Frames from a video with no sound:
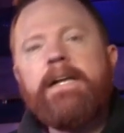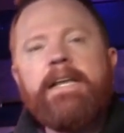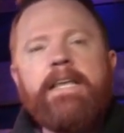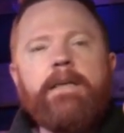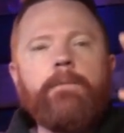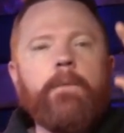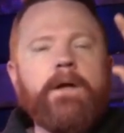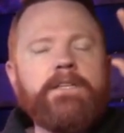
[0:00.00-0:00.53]

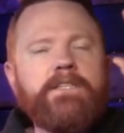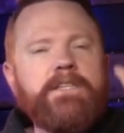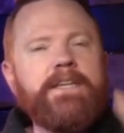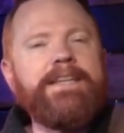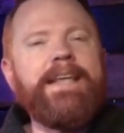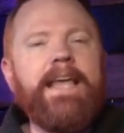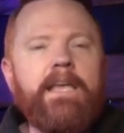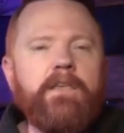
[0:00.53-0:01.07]
He wants to
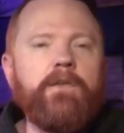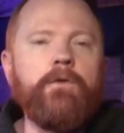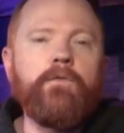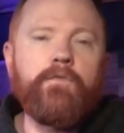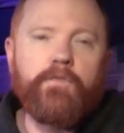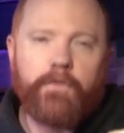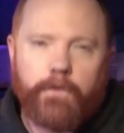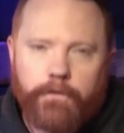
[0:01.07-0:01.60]
take you
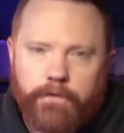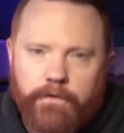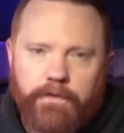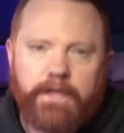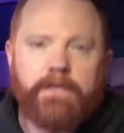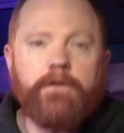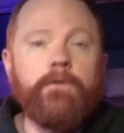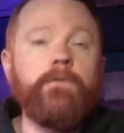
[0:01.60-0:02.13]
further
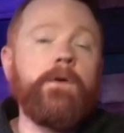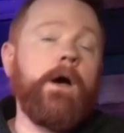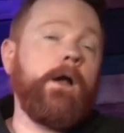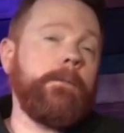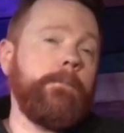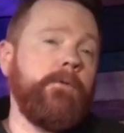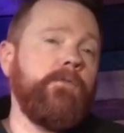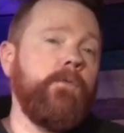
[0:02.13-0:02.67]
than you've
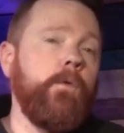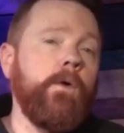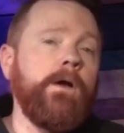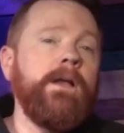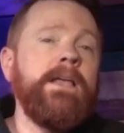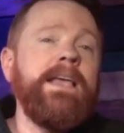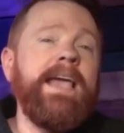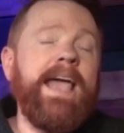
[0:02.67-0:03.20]
gone before,